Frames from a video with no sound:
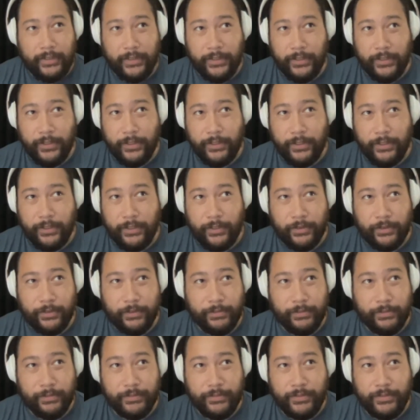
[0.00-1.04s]

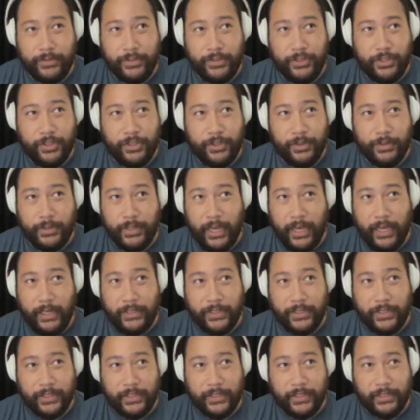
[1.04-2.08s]
till
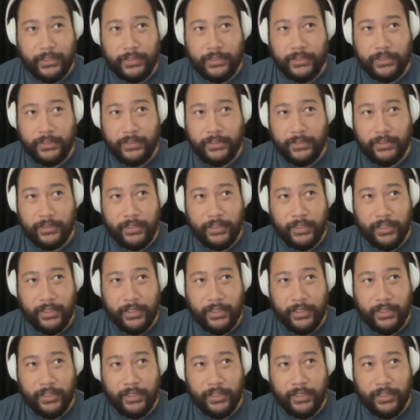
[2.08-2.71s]
2000.